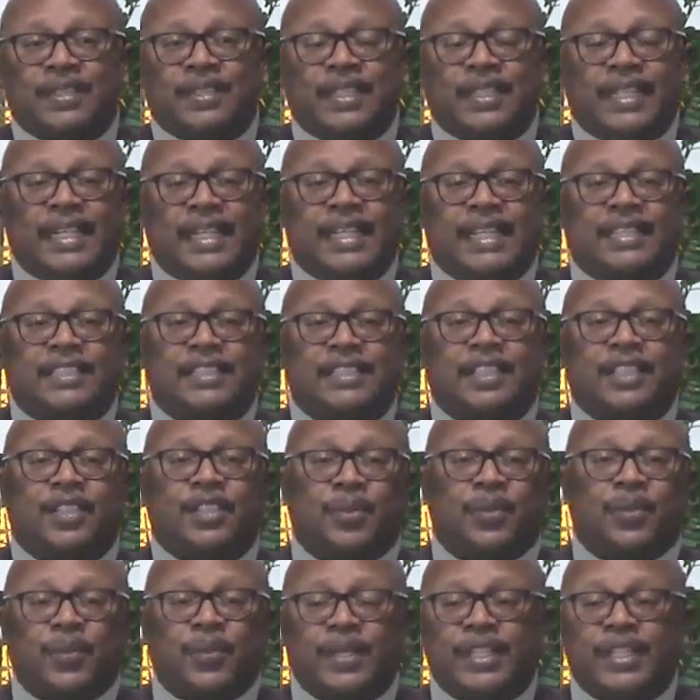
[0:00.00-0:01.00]
They actually
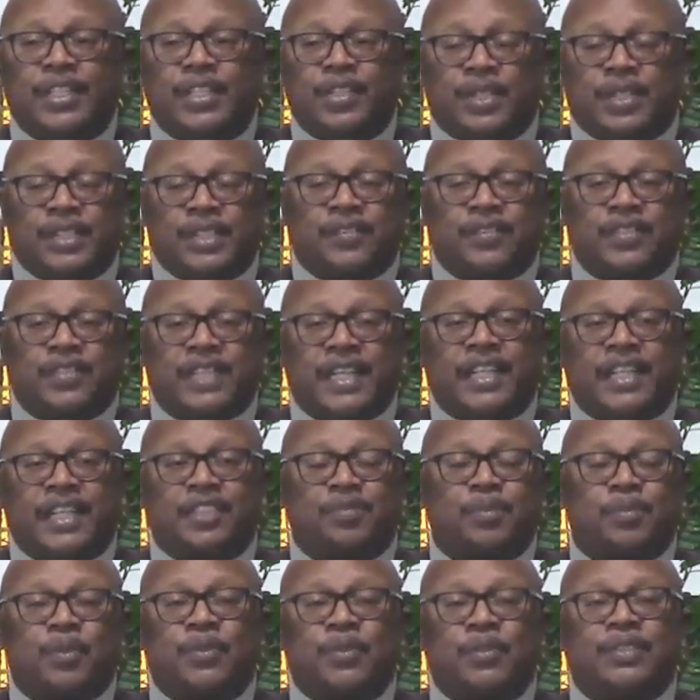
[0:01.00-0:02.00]
agree. You give science
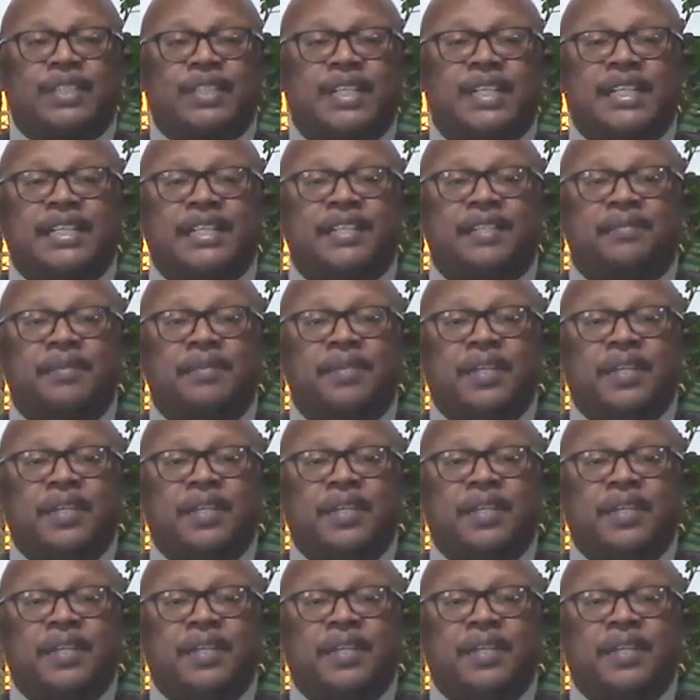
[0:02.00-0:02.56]
more time.